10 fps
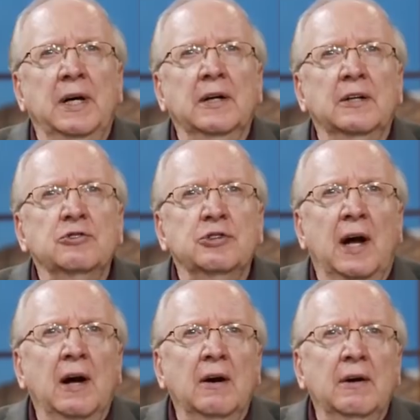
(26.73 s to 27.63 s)
begin to
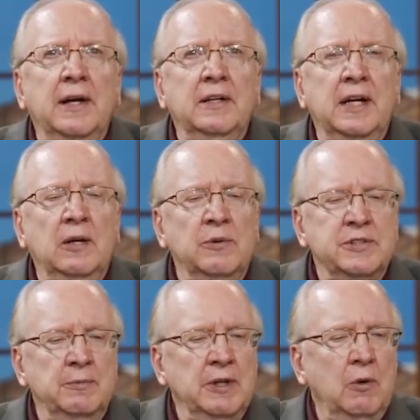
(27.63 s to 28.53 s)
share and deal
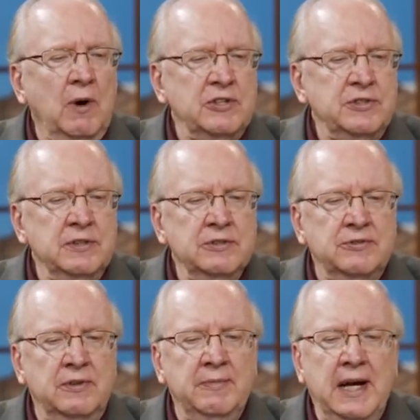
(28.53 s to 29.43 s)
with some of the
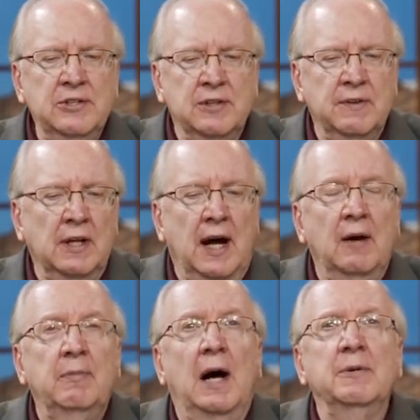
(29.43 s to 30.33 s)
questions from each of the
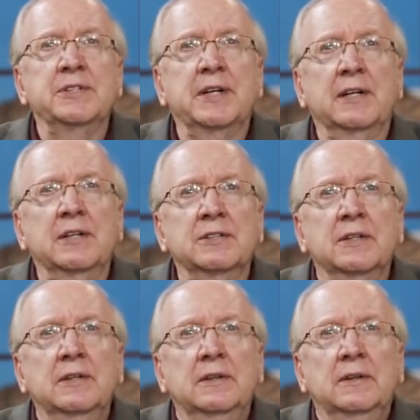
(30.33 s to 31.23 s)
live Bible
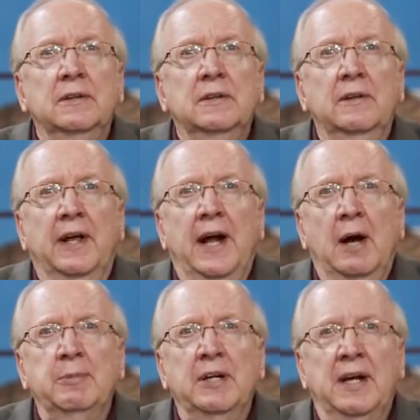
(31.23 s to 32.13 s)
studies that
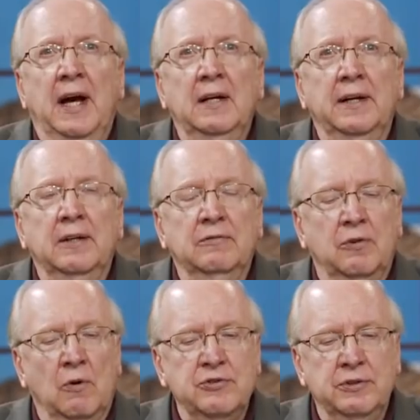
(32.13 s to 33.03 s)
happen daily. And
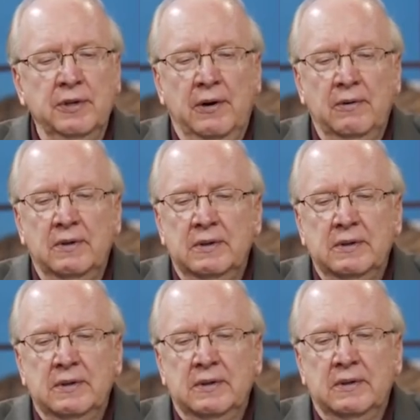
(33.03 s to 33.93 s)
of course, you know
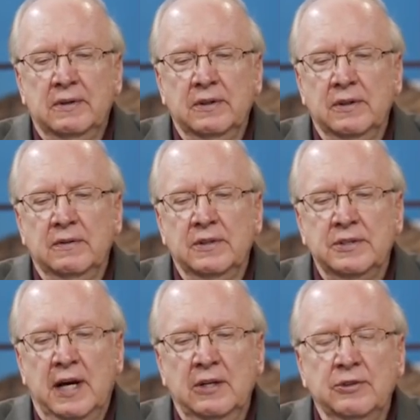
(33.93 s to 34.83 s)

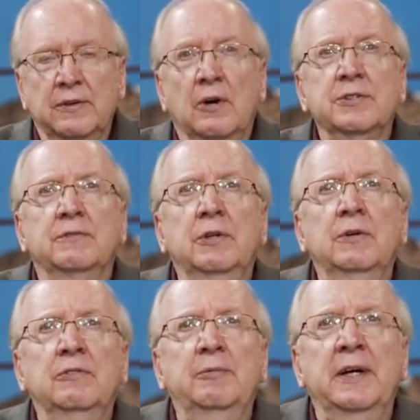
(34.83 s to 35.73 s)
the schedule. Those of
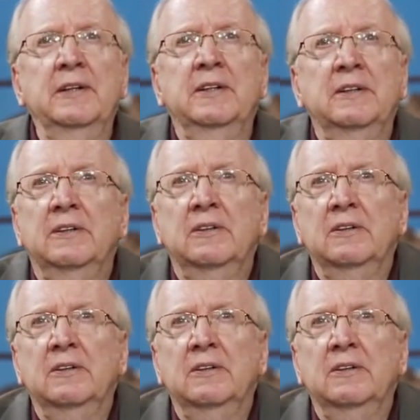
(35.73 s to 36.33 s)
you who've been